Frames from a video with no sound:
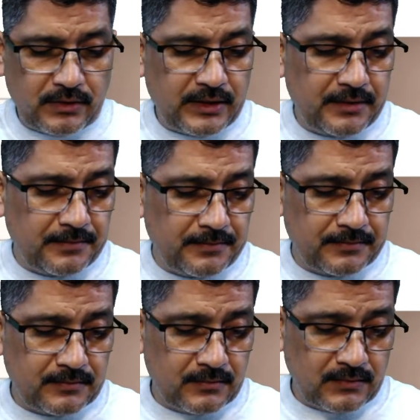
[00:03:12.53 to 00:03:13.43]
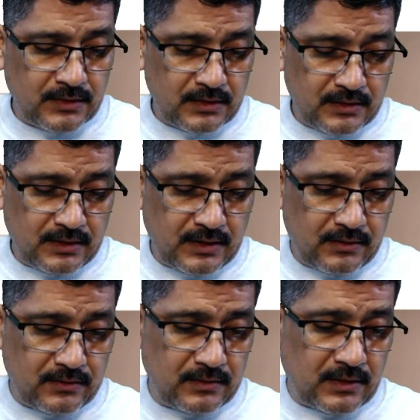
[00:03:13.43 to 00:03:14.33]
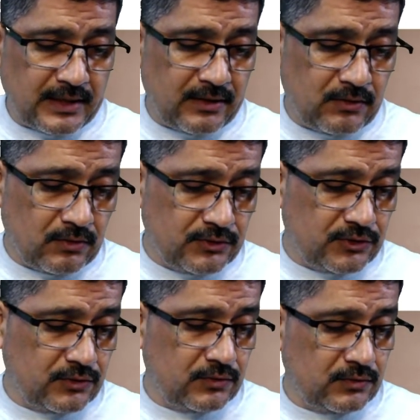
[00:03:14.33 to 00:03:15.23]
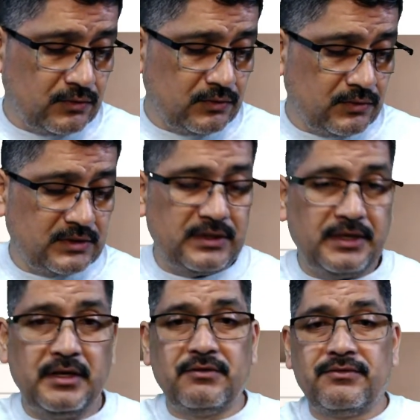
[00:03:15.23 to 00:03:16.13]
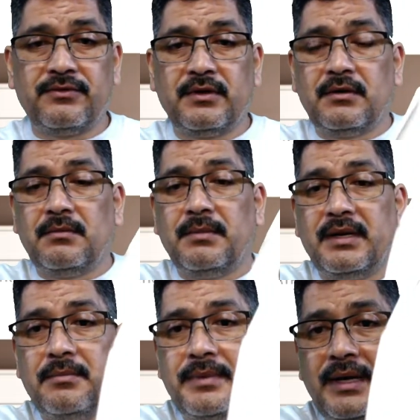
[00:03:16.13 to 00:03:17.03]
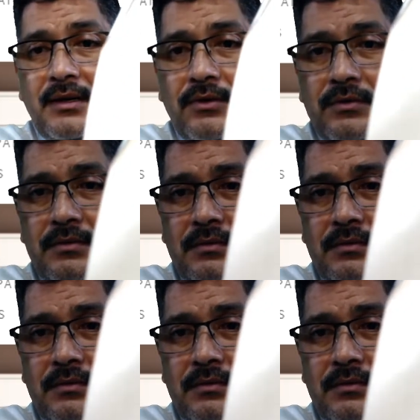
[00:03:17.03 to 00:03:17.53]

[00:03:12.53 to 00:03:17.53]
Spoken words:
okay? Now, I go to city of Montebello